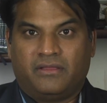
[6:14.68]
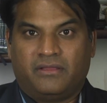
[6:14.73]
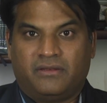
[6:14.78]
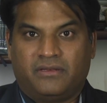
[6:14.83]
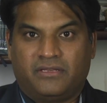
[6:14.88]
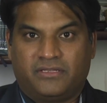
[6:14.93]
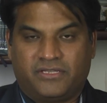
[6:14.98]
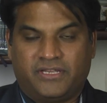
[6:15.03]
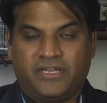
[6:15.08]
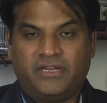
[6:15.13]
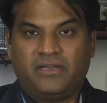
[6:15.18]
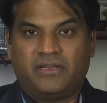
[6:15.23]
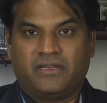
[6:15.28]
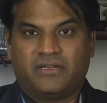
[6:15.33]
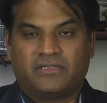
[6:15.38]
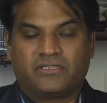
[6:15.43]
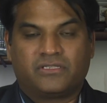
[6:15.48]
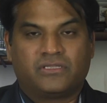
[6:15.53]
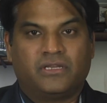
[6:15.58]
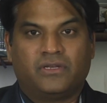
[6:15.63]

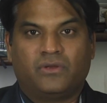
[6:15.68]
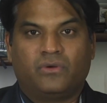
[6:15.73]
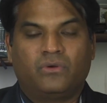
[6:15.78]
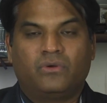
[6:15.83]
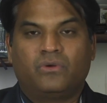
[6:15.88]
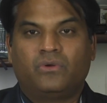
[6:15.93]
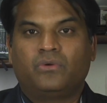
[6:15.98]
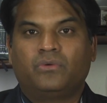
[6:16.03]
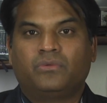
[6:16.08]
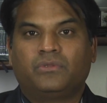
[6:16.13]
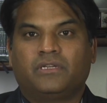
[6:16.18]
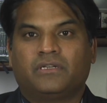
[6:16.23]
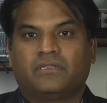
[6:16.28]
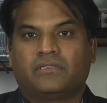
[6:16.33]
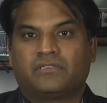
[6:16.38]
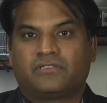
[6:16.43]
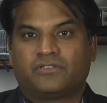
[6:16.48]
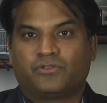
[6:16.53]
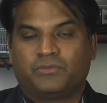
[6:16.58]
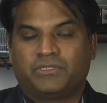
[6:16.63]
descendants, they don't know
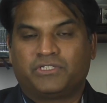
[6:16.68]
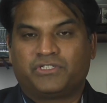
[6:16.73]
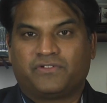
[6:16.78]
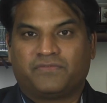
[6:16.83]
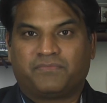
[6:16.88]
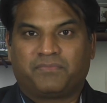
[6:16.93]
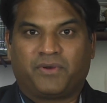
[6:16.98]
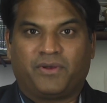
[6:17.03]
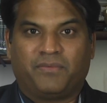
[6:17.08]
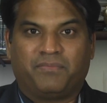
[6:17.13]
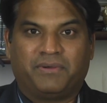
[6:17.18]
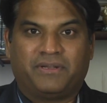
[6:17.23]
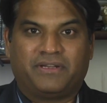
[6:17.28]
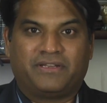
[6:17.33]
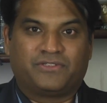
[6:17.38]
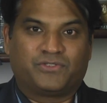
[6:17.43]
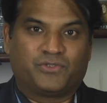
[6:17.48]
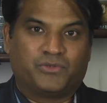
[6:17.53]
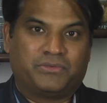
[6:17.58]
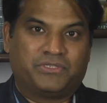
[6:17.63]
that so much of
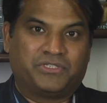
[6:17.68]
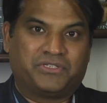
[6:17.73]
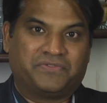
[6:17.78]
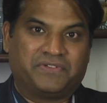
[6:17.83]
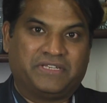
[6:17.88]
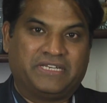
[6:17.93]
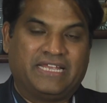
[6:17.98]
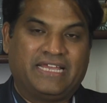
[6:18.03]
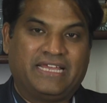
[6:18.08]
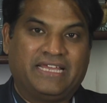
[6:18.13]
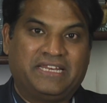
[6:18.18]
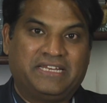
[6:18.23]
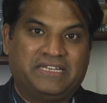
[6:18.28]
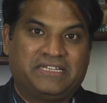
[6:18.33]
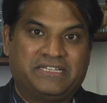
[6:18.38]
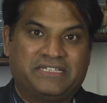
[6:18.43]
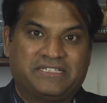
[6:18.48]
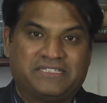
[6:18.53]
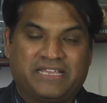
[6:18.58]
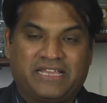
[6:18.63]
property, so much of
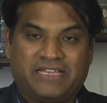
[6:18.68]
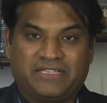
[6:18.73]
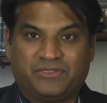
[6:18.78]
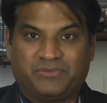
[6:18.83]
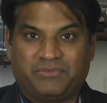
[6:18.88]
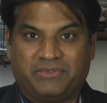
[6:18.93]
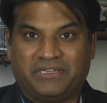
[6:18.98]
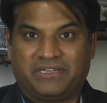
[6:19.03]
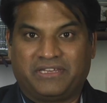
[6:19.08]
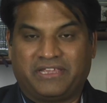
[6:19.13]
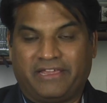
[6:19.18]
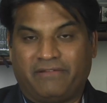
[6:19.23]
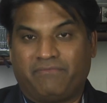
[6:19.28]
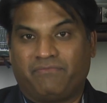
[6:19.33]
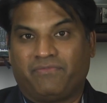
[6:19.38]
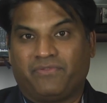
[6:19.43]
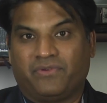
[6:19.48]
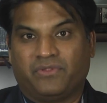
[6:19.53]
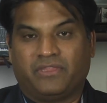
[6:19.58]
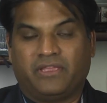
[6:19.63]
inheritance has been kept
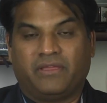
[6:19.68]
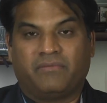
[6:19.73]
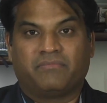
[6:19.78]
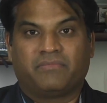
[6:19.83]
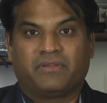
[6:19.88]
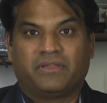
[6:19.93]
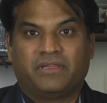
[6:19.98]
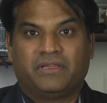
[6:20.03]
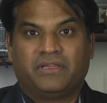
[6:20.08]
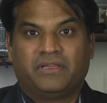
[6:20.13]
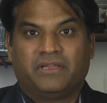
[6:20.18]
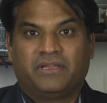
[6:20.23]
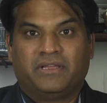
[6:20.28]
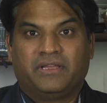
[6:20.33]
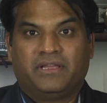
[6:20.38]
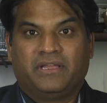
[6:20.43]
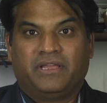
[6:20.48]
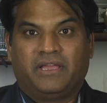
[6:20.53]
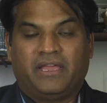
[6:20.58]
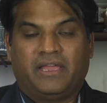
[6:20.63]
for them.
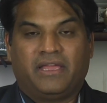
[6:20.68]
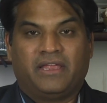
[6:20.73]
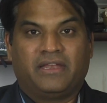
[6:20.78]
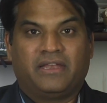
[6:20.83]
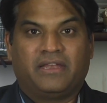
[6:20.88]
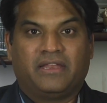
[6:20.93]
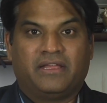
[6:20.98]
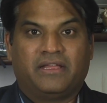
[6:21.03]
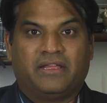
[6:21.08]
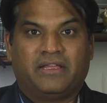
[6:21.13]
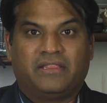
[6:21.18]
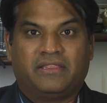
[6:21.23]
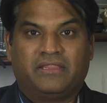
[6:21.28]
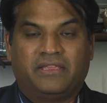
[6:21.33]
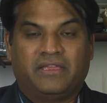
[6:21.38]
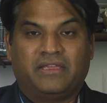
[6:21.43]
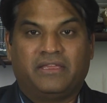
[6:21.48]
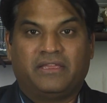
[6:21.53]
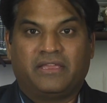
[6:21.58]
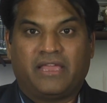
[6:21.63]
And
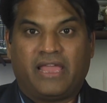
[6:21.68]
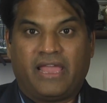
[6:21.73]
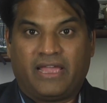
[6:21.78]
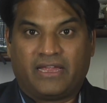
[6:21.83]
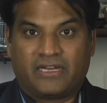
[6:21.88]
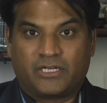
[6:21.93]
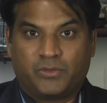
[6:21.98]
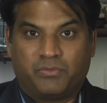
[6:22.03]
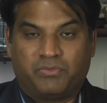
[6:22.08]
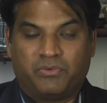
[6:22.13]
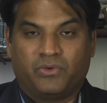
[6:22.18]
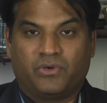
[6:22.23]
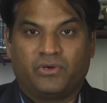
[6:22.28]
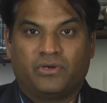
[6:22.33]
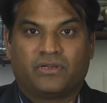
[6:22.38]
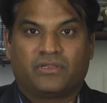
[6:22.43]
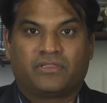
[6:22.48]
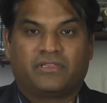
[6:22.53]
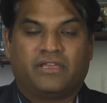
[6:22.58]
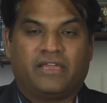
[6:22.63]
they act
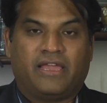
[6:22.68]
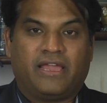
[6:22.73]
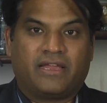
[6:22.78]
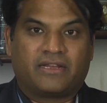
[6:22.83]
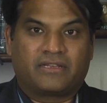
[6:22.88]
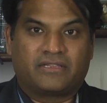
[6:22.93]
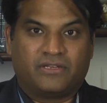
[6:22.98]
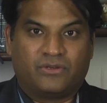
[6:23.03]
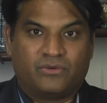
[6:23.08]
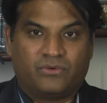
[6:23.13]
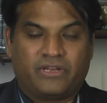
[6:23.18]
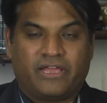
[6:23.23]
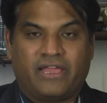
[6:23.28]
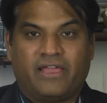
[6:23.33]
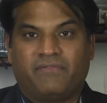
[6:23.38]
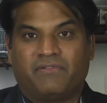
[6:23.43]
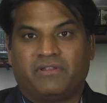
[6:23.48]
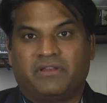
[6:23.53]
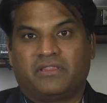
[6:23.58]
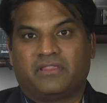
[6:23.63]
poor, they don't
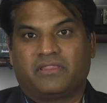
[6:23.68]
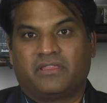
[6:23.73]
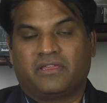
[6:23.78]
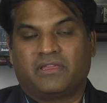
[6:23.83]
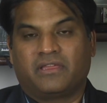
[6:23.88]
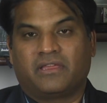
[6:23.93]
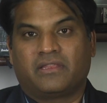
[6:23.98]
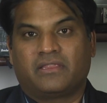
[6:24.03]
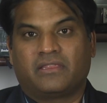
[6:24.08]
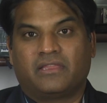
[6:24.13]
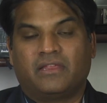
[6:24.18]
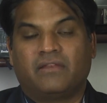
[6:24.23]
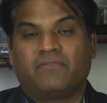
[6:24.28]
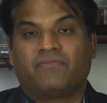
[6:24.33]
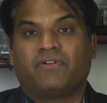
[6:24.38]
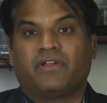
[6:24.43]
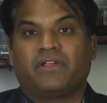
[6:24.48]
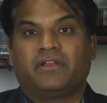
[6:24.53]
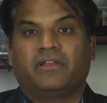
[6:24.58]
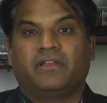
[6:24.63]
have anything. And then
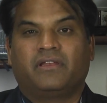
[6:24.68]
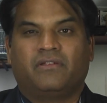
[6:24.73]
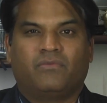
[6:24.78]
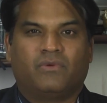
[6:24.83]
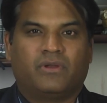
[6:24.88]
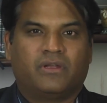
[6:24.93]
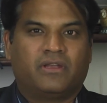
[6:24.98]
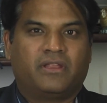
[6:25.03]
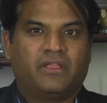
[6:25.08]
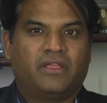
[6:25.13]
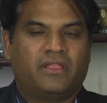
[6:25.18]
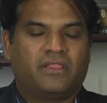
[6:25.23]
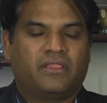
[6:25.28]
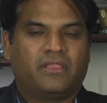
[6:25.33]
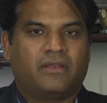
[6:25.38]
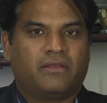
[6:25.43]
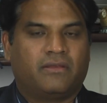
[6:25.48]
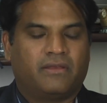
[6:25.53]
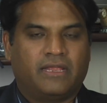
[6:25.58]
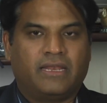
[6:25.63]
finally one day
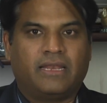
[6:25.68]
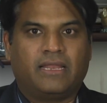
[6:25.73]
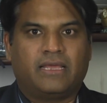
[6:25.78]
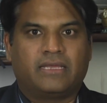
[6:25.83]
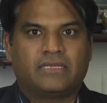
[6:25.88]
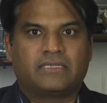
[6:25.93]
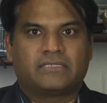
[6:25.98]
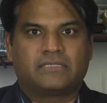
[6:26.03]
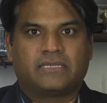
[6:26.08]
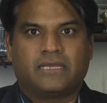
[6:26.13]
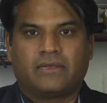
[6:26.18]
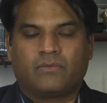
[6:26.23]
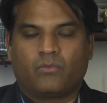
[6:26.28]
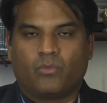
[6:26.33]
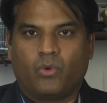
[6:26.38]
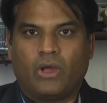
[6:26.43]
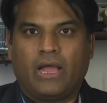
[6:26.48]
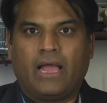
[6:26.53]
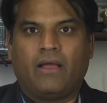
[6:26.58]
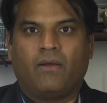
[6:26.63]
they realize that,
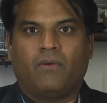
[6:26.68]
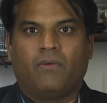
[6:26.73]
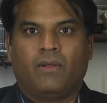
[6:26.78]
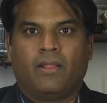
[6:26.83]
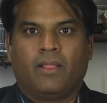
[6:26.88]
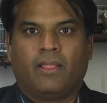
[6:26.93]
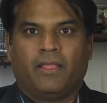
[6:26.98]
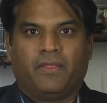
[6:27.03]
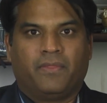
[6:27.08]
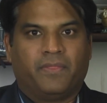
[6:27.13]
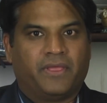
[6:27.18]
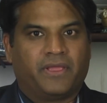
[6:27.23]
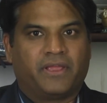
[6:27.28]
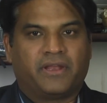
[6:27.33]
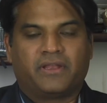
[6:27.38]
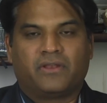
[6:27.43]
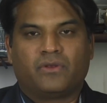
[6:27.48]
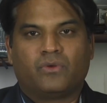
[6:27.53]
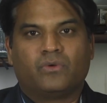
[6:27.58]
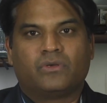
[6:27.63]
wow, they
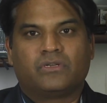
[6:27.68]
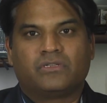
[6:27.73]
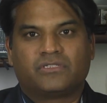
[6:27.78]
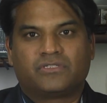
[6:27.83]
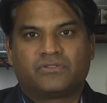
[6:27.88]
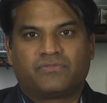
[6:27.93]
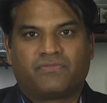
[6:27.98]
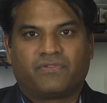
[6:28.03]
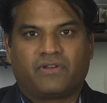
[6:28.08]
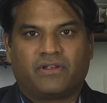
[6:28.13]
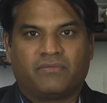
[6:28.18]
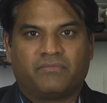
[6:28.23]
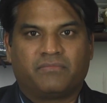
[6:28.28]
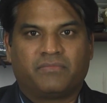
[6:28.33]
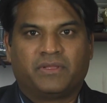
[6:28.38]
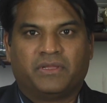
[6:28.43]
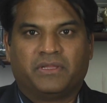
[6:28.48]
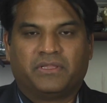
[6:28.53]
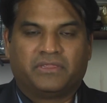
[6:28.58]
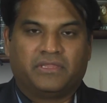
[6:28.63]
get a notice
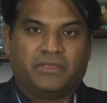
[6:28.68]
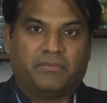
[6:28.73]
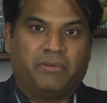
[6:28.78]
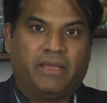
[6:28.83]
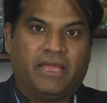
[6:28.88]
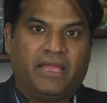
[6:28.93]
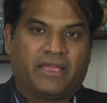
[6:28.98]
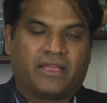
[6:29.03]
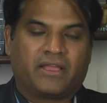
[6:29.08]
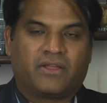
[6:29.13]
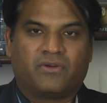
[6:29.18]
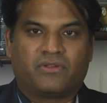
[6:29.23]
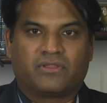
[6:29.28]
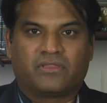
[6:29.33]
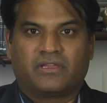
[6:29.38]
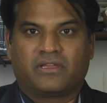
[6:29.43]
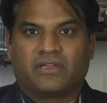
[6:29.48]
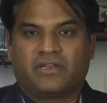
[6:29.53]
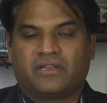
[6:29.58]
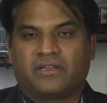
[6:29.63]
from the bank, or
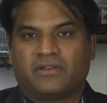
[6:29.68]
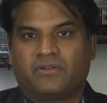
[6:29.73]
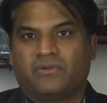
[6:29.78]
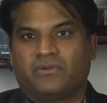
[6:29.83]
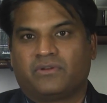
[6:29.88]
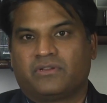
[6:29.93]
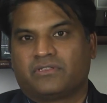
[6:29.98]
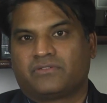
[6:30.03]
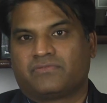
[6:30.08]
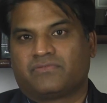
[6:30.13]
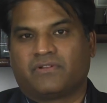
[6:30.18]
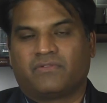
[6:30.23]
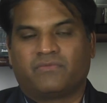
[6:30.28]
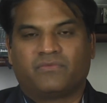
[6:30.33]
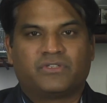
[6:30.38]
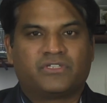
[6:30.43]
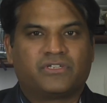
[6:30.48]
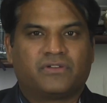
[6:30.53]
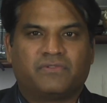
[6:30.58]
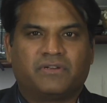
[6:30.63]
they get a notice from
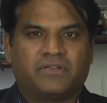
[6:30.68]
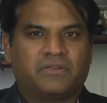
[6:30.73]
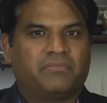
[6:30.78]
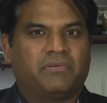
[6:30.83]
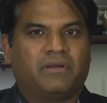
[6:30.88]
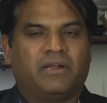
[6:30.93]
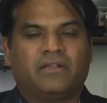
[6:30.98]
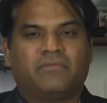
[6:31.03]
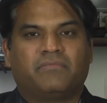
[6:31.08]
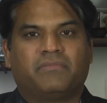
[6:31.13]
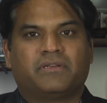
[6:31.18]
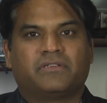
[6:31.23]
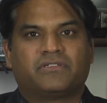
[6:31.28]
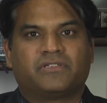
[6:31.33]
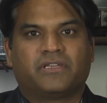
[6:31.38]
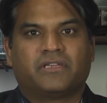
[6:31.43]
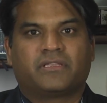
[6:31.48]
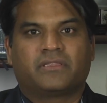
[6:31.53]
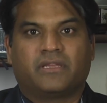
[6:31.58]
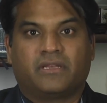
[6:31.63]
whichever department
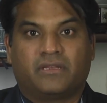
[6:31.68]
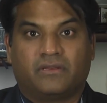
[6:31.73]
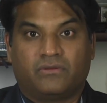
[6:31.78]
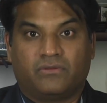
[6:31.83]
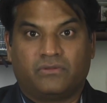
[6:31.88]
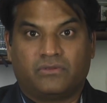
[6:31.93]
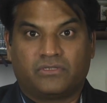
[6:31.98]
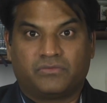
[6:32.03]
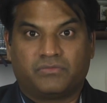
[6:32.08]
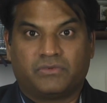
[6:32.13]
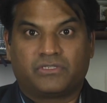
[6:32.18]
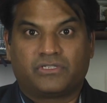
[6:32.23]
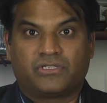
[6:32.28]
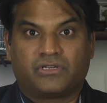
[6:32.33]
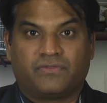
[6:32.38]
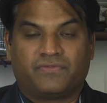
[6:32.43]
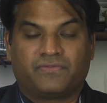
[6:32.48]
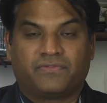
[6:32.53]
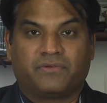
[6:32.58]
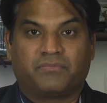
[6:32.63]
saying that, you know, this much
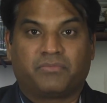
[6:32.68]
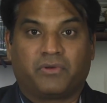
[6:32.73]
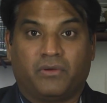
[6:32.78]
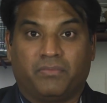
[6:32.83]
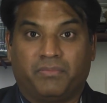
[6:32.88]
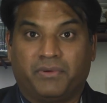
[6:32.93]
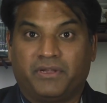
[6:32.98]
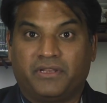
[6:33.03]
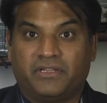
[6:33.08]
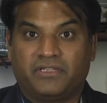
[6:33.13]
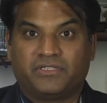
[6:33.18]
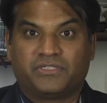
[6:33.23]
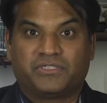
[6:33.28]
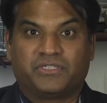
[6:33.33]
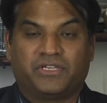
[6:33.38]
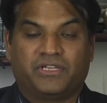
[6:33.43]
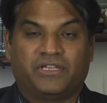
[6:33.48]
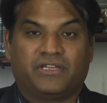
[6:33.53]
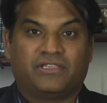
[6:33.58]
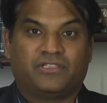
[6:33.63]
of property is
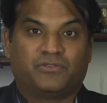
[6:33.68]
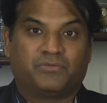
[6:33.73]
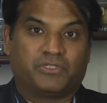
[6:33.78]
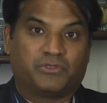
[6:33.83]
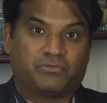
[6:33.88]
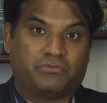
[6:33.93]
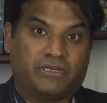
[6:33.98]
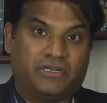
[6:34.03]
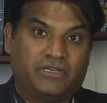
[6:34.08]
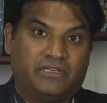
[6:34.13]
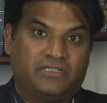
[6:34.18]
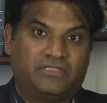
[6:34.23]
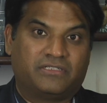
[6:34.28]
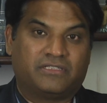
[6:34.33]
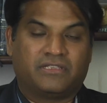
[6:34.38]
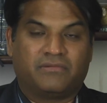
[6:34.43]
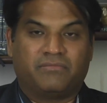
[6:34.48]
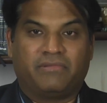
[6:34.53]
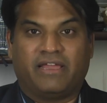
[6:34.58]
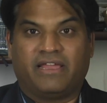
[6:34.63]
there, this much money is
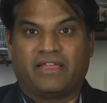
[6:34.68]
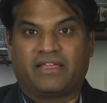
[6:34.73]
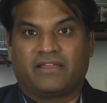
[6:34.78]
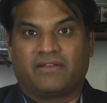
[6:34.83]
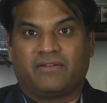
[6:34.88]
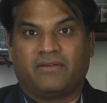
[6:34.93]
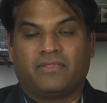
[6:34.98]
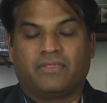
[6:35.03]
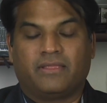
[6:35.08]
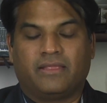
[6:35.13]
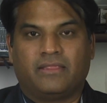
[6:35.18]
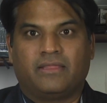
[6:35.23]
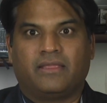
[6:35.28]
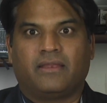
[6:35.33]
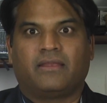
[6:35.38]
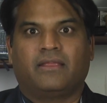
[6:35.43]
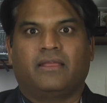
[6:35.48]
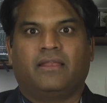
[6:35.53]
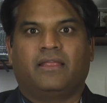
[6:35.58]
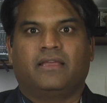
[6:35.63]
in the bank and all. Then they
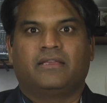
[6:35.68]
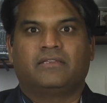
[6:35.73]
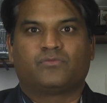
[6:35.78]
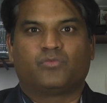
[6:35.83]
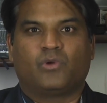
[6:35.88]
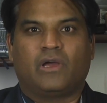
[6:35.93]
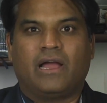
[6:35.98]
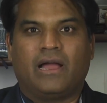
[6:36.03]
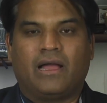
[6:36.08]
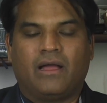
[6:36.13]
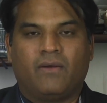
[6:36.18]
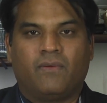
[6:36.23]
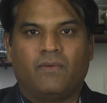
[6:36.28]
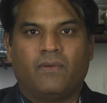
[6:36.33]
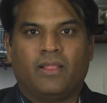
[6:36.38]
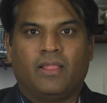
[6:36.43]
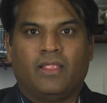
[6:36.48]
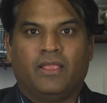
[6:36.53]
realize, wow,